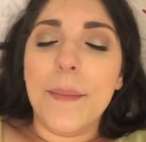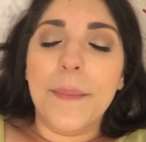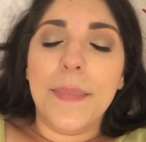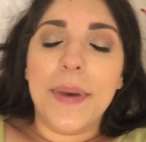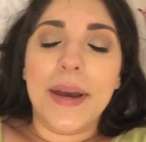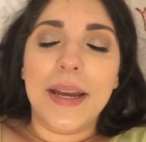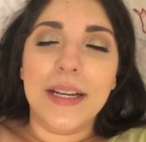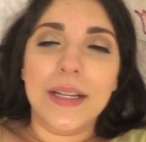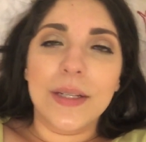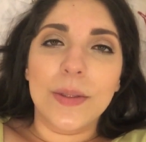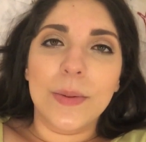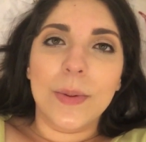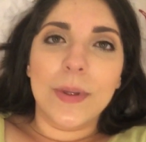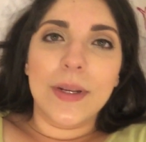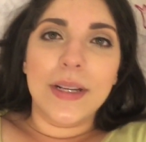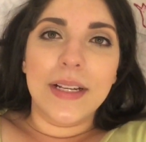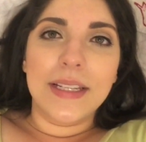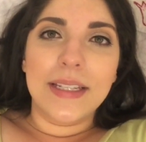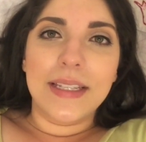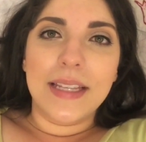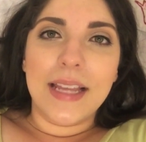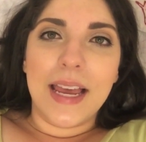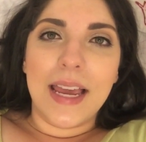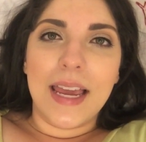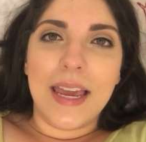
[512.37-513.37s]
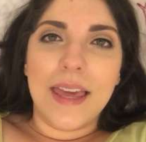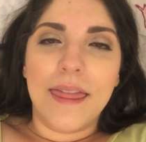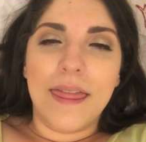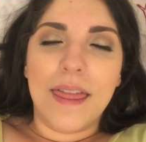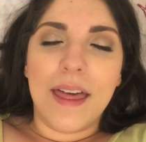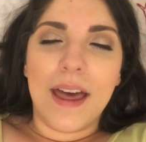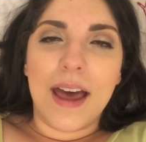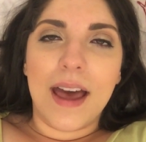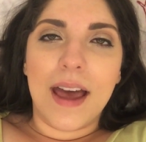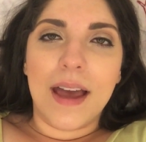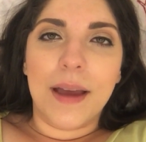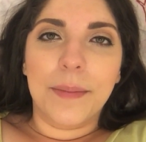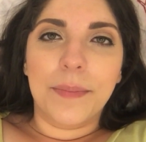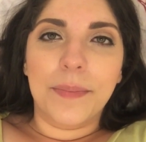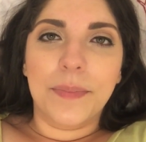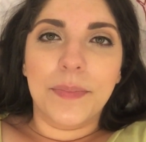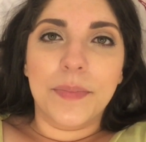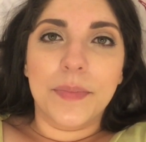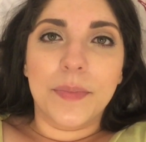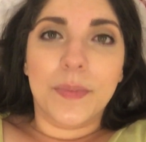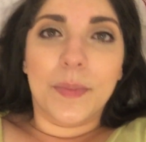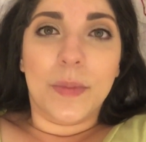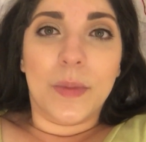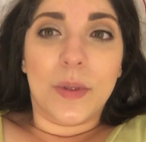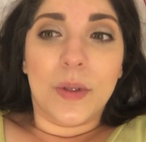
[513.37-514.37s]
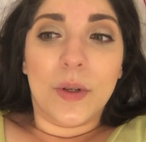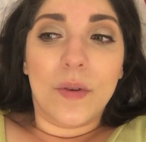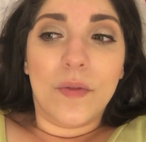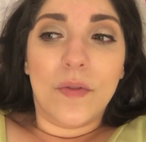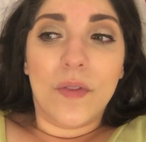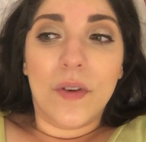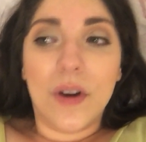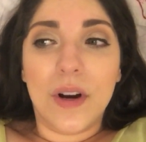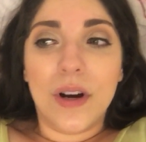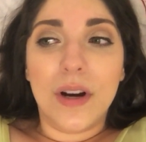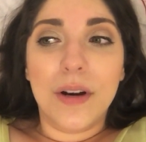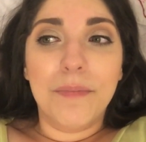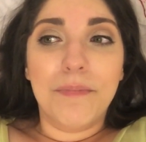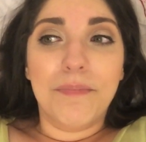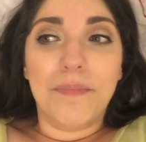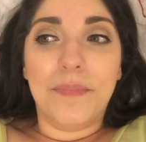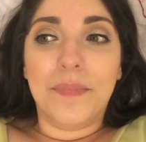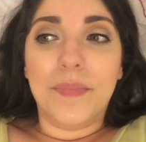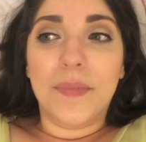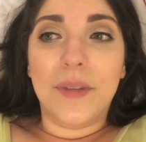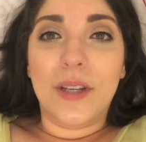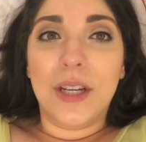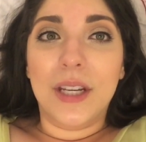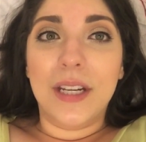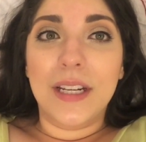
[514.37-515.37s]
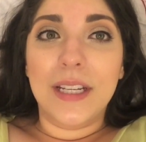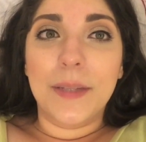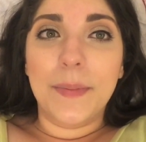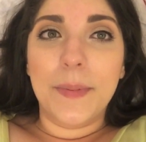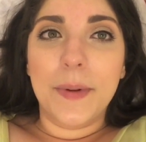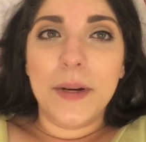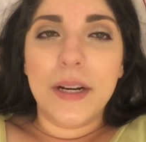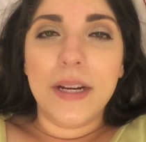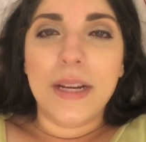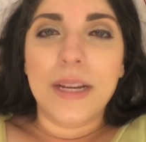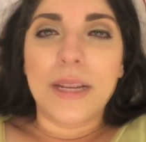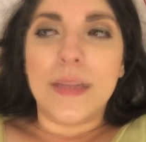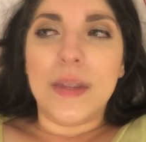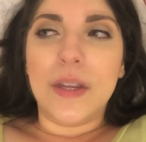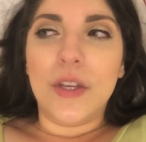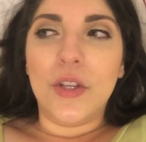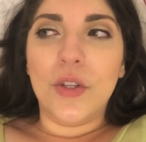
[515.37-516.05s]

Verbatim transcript: But I just wanted to say that so far, good experience.